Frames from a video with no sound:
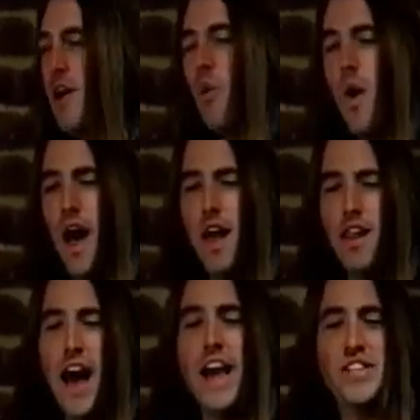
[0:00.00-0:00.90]
Well,
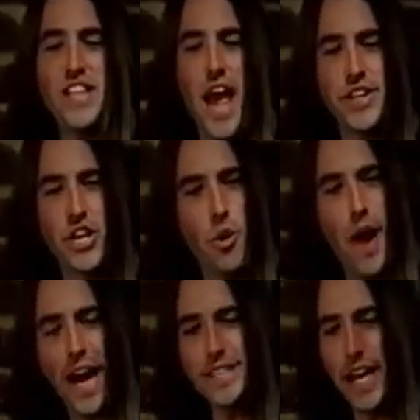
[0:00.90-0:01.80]
I stand
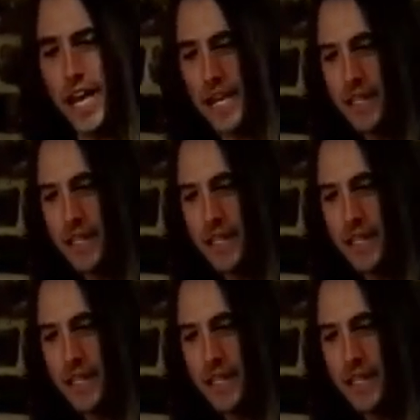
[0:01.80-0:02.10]
corrected.